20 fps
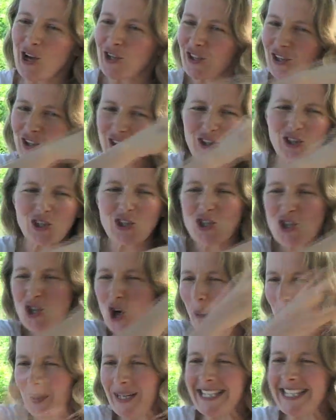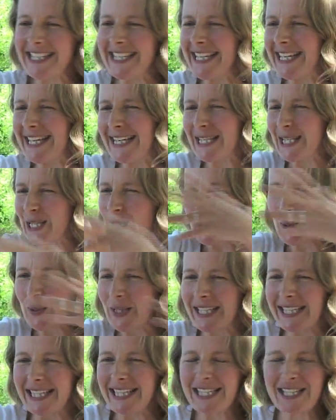the choppy seas and the
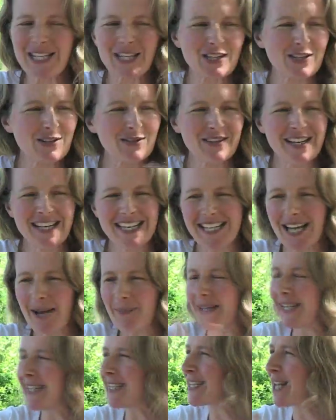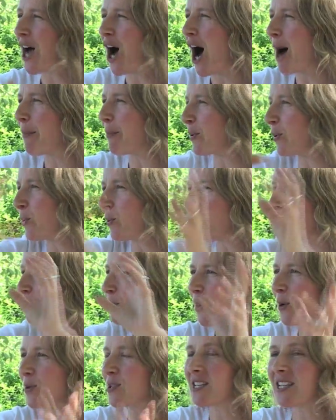wind coming into the harbour and all the
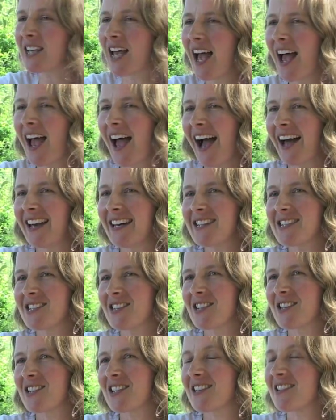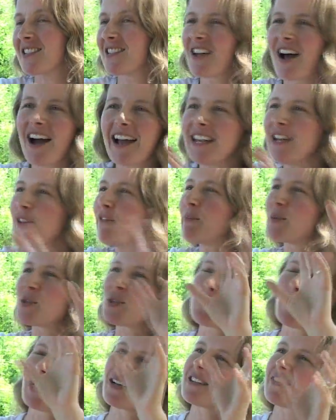boats, and it's a naive
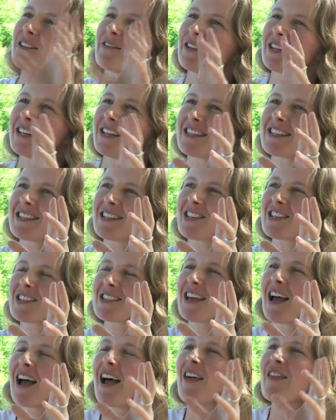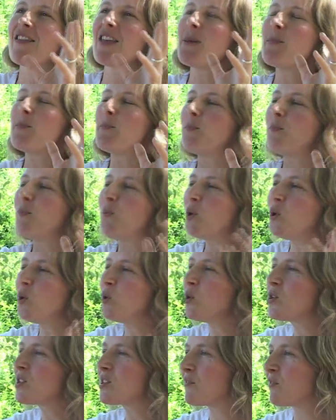perspective, and they're
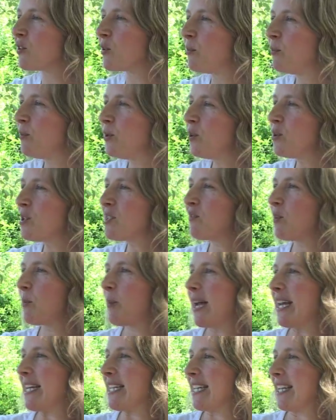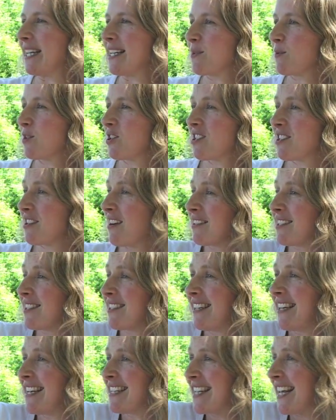beautiful, beautiful paintings which he started
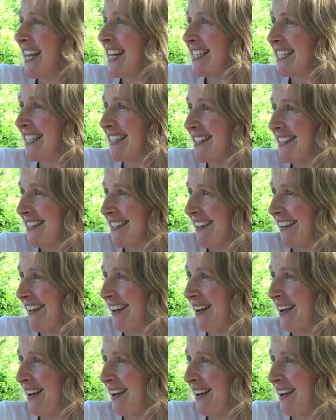in his 80s.